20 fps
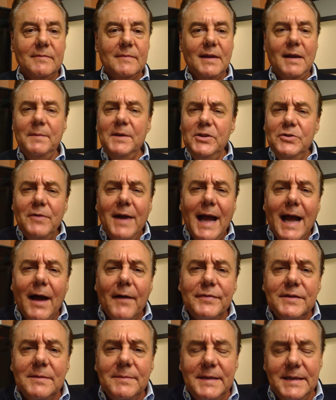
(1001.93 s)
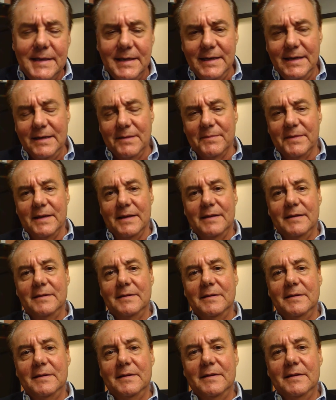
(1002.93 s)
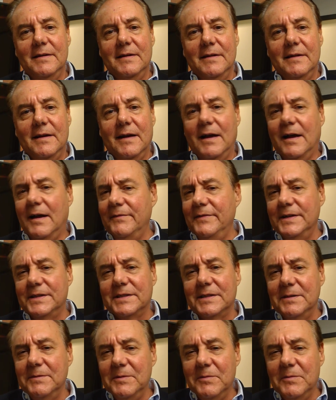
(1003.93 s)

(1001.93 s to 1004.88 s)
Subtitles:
I mean, you have to be kidding me. Obviously,